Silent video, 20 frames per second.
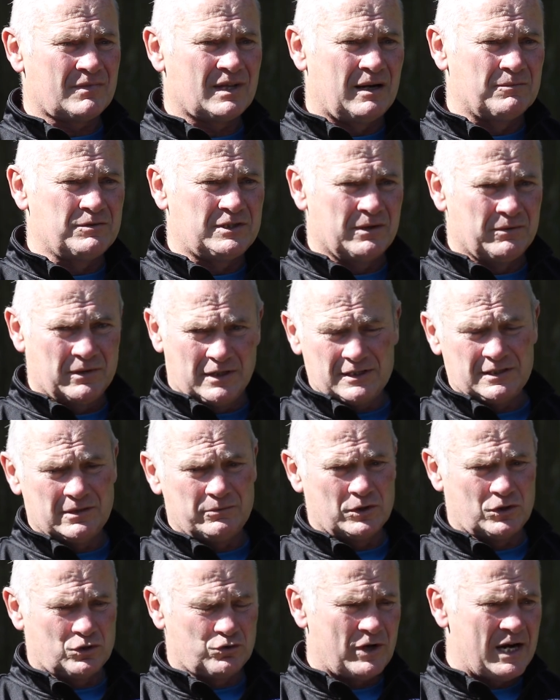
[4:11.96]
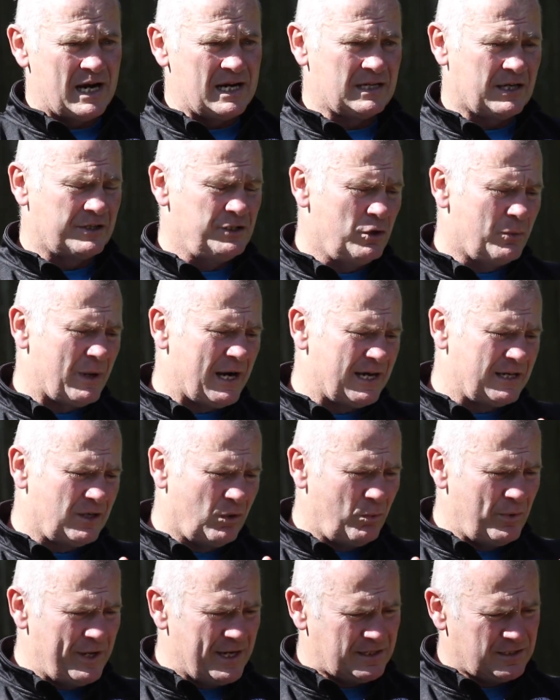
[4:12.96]
I'm saying, listen, we're trying. I knew I had to
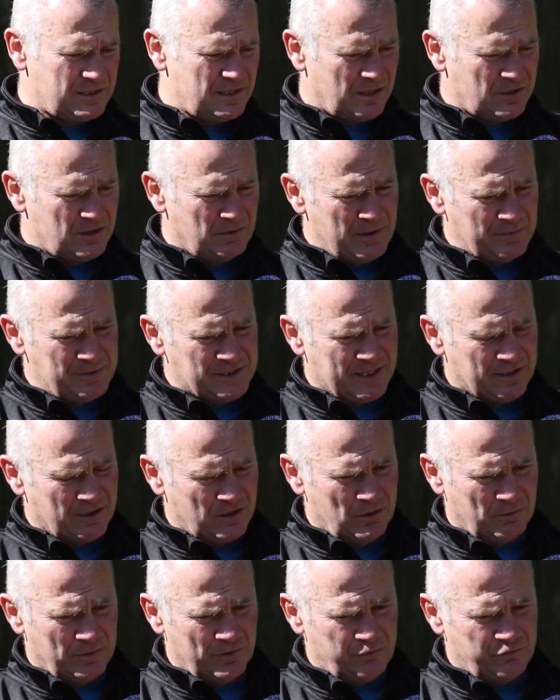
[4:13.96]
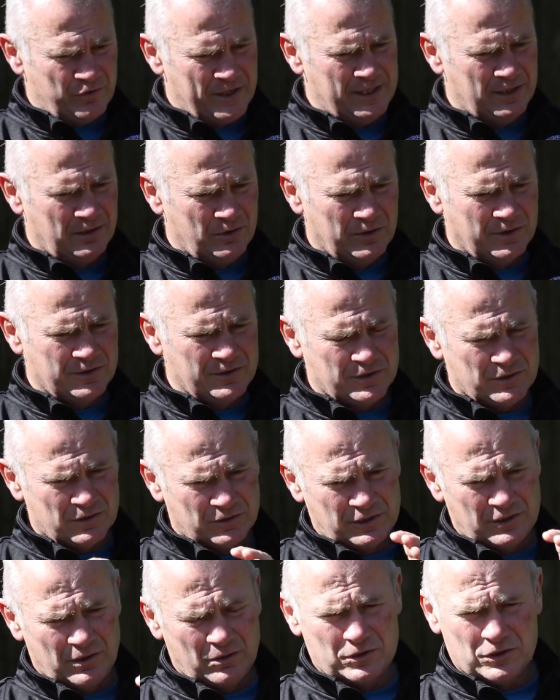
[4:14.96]
wait till I could maybe get a couple of free loans
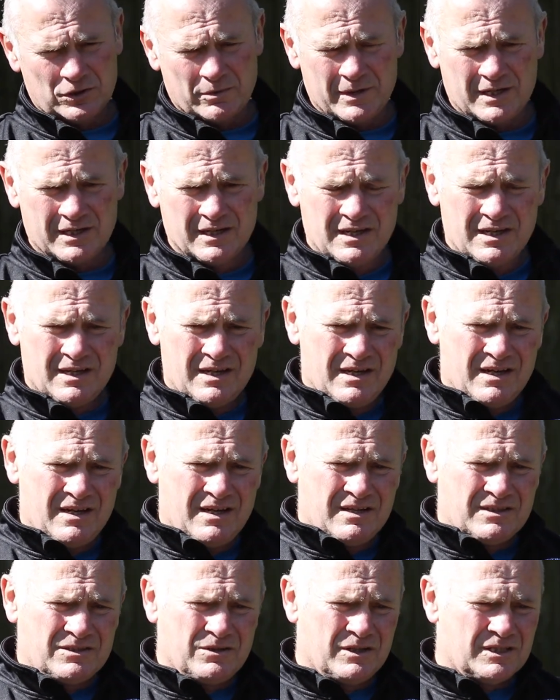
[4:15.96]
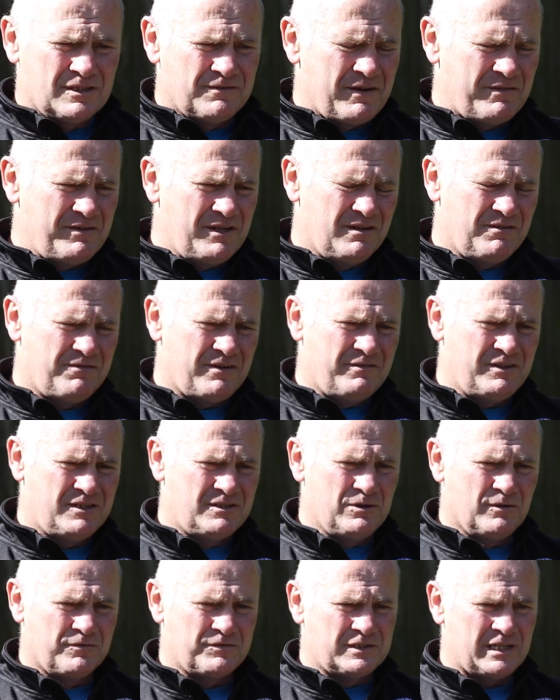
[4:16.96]
or do something. So it's very, very
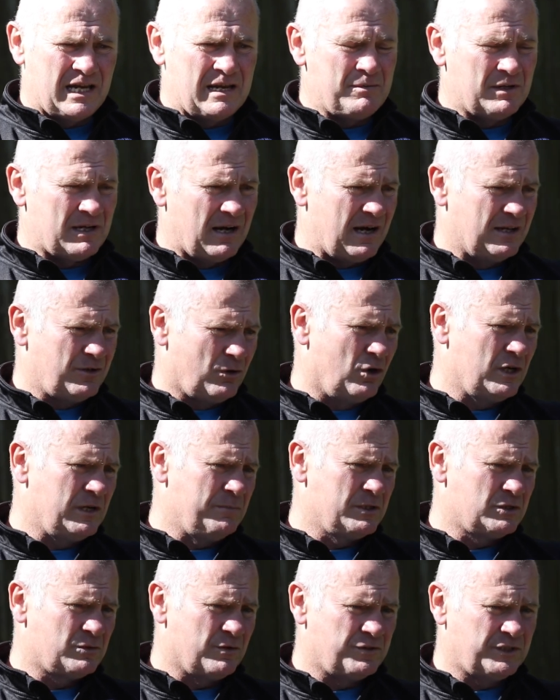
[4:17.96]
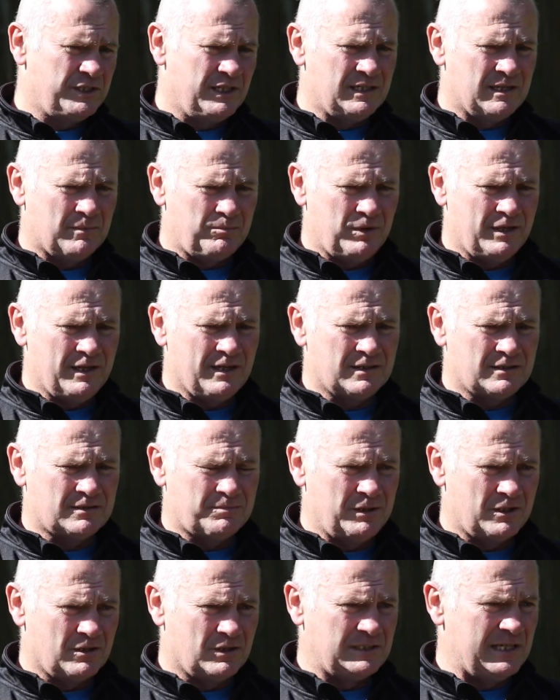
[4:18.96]
tough time, and I had arguments with senior players
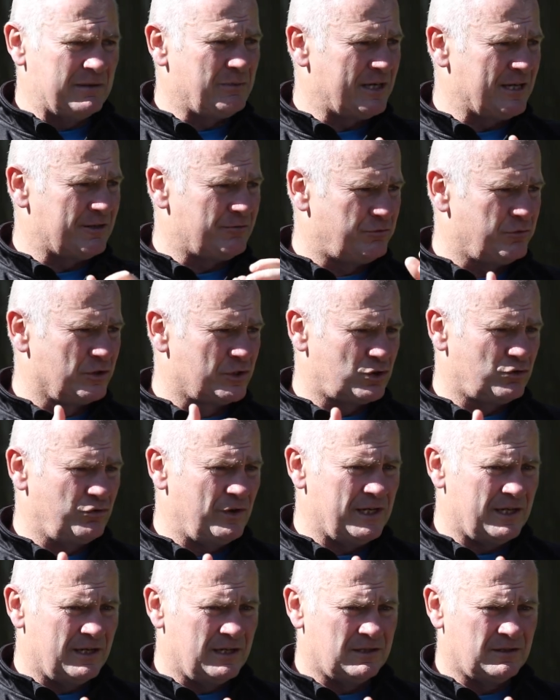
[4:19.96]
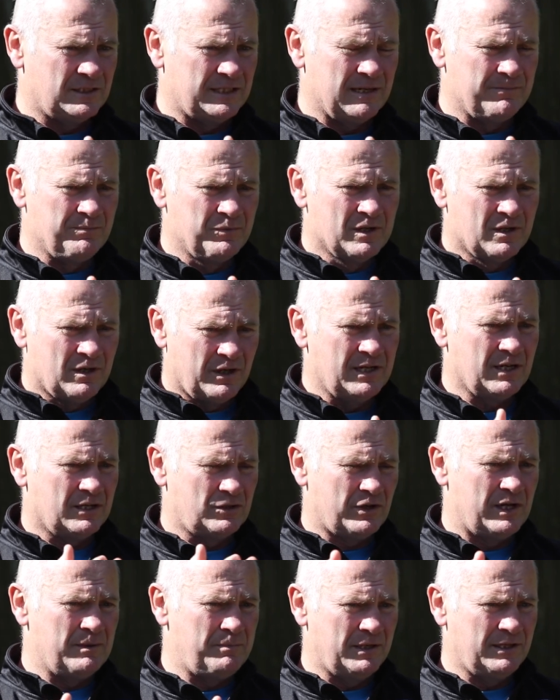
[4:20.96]
because they were getting frustrated, saying, are you going
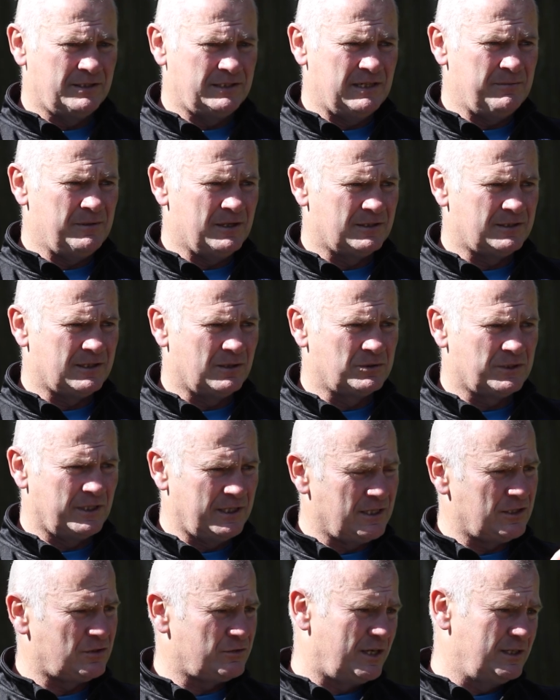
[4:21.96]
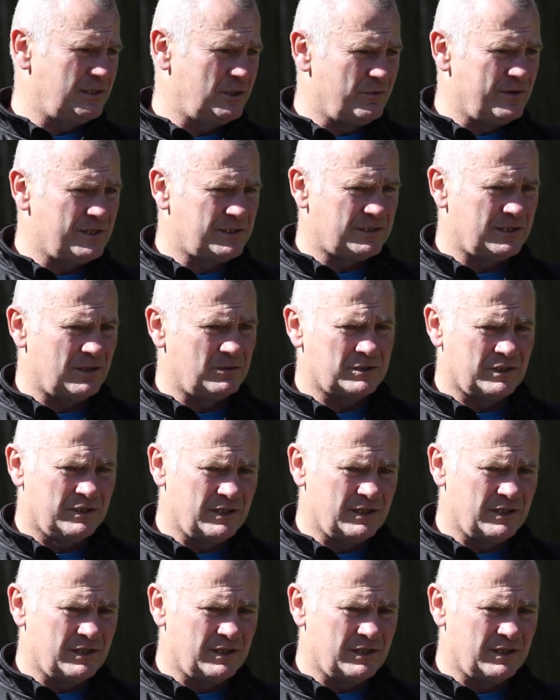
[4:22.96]
to try to build a team here, Dowse? Are you going to try to do this, Dowse?